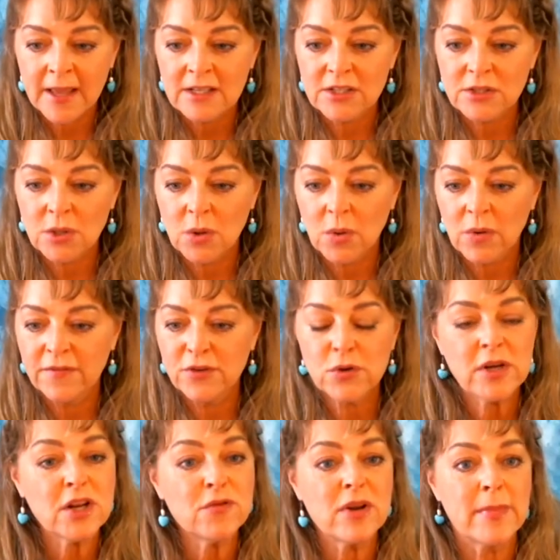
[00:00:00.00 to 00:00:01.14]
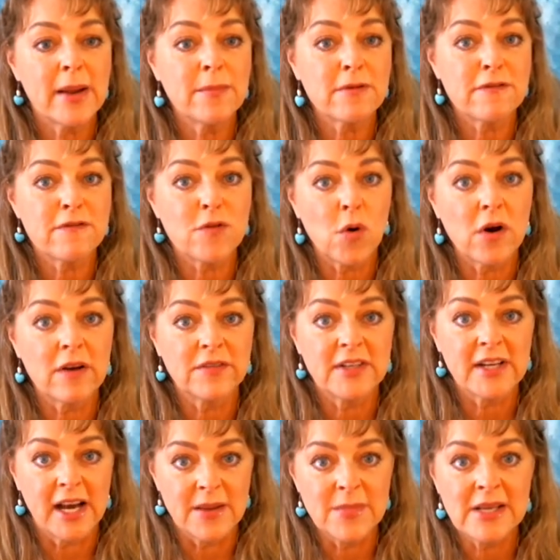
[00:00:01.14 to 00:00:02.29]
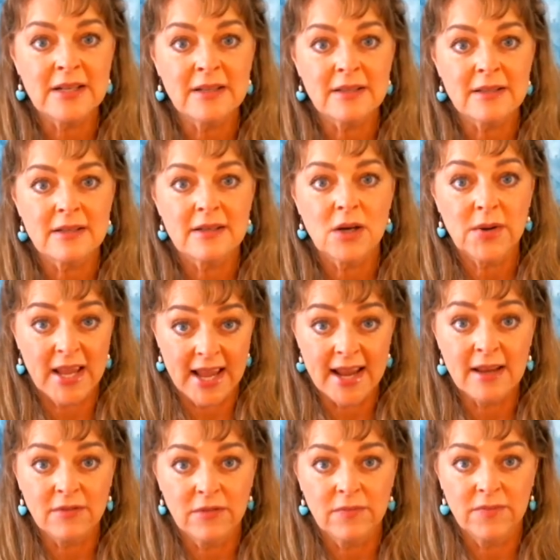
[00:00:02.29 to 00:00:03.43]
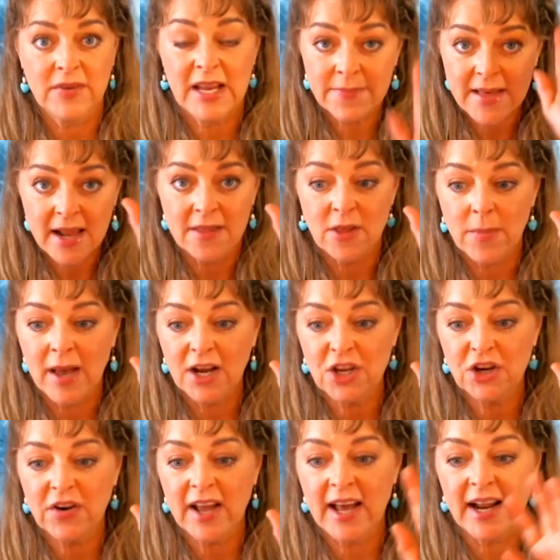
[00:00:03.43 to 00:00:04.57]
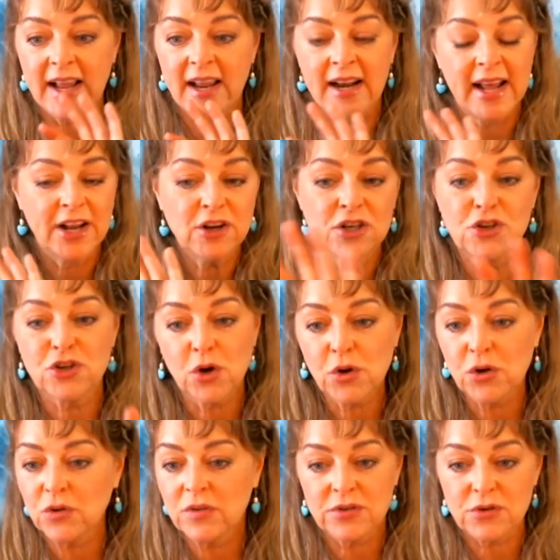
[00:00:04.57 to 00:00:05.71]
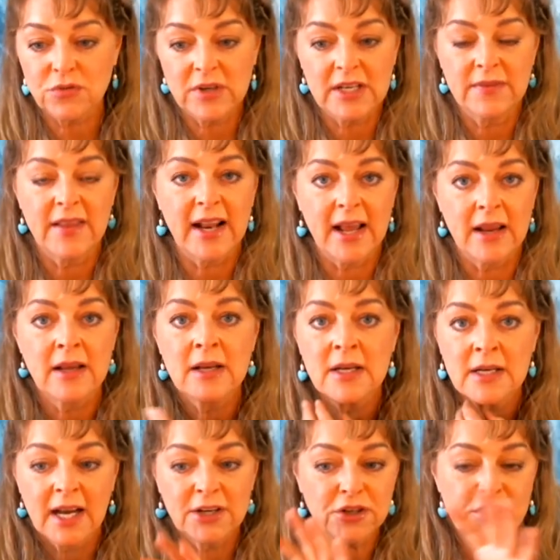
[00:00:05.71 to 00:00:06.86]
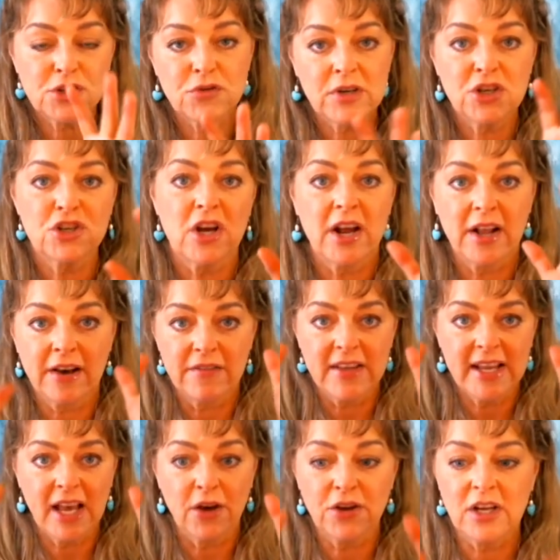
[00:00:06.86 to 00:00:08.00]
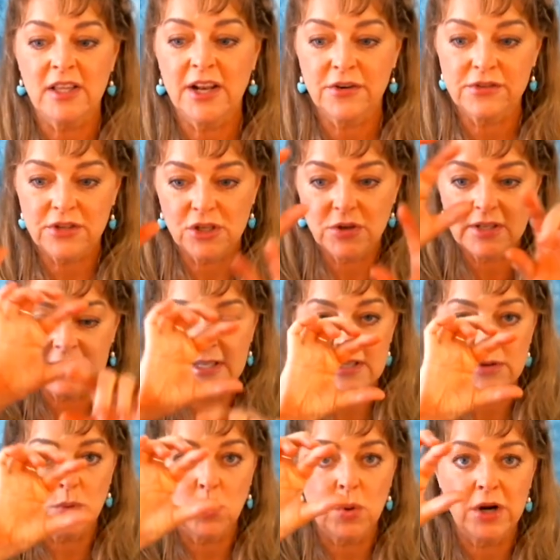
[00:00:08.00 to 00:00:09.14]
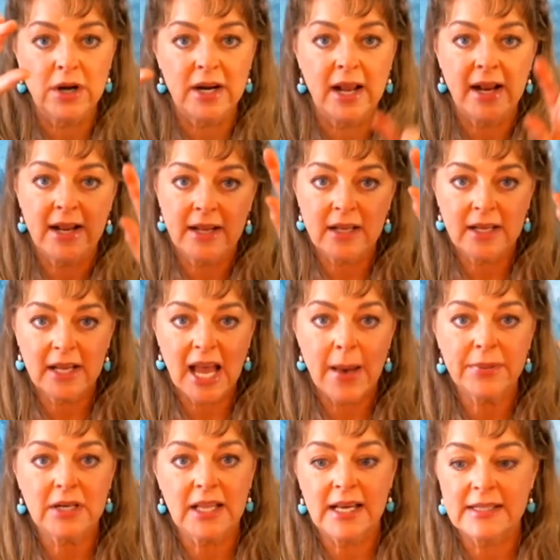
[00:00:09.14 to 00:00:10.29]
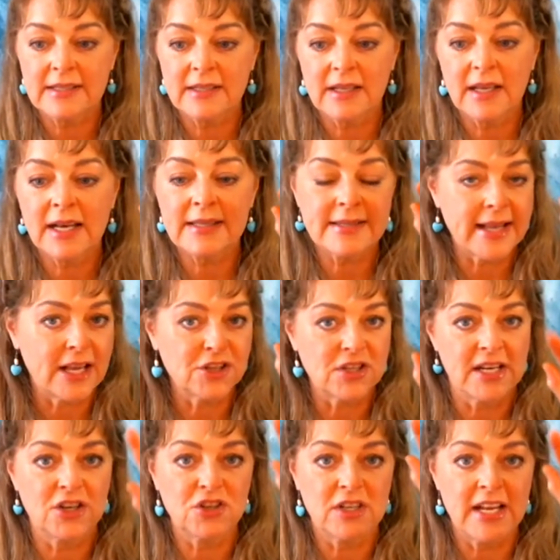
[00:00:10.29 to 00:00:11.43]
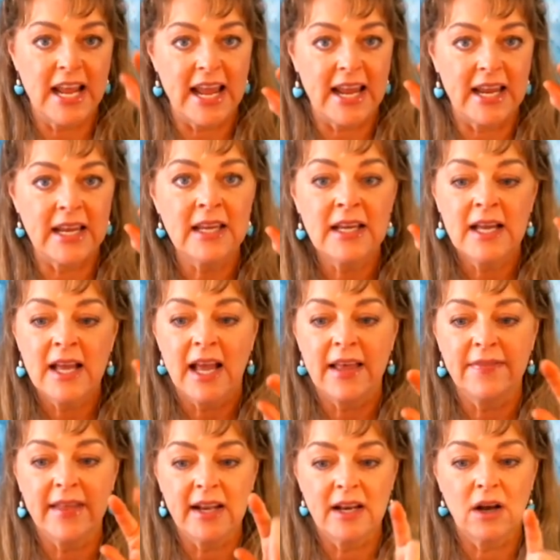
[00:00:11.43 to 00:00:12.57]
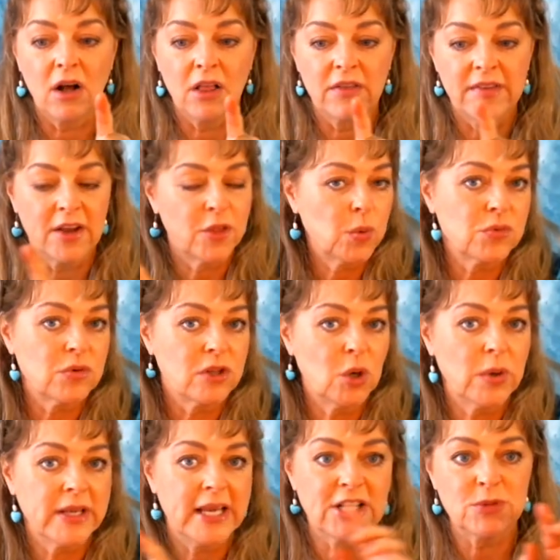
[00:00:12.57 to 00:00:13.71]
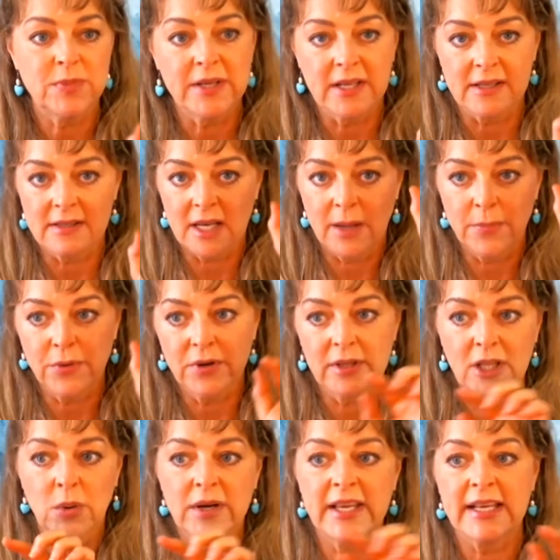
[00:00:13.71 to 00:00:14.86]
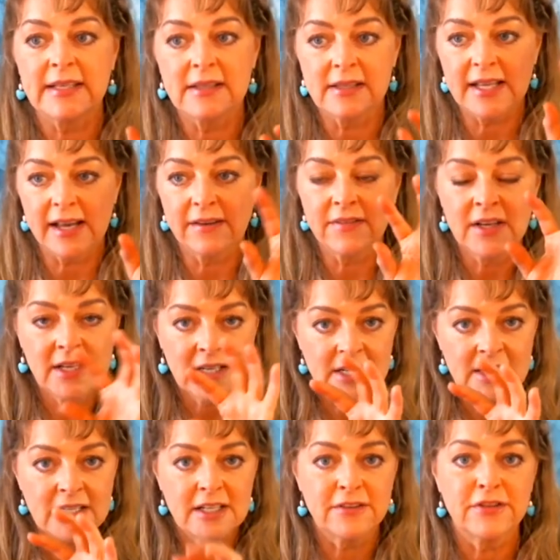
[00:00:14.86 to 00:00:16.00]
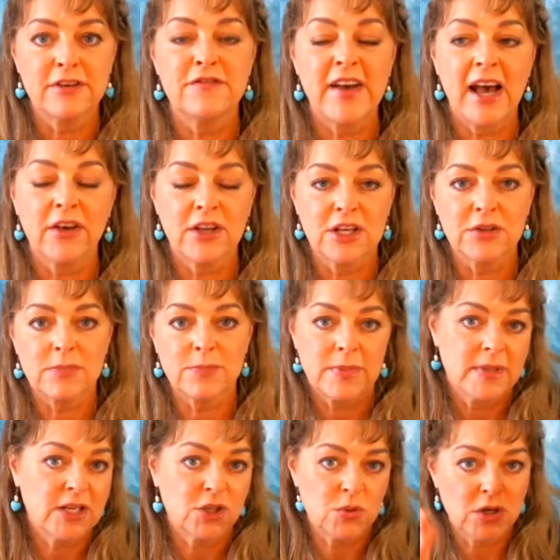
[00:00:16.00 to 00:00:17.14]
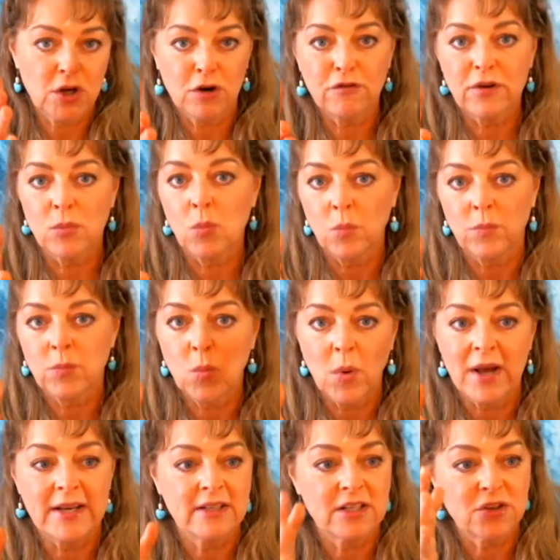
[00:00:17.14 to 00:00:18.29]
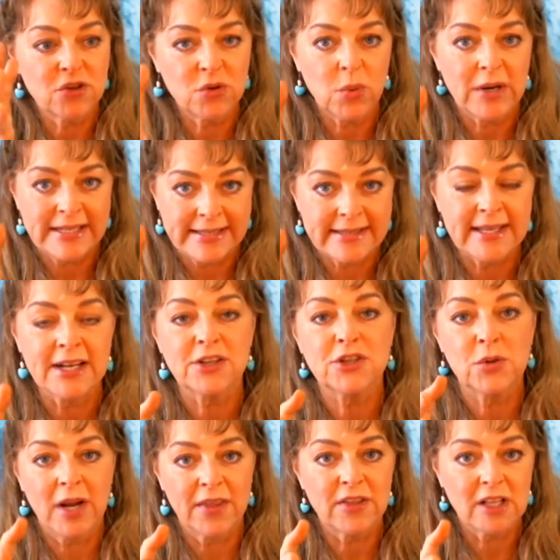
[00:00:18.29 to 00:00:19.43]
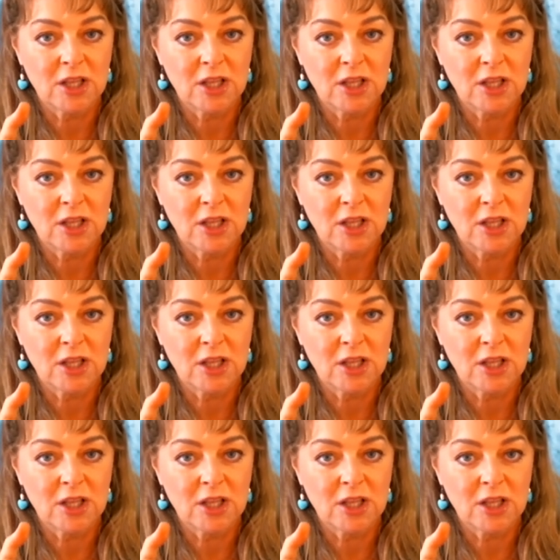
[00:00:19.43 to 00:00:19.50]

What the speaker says: So if you can remember 4 of diamonds, okay, keep that in the back of your head. I could show you the screen that I took a screenshot of the calculator so you could see the word. I capitalized assassination A, and then all of the other ones were lowercase because upper and lower cases have different values. Because you go from 1 to 26, you get the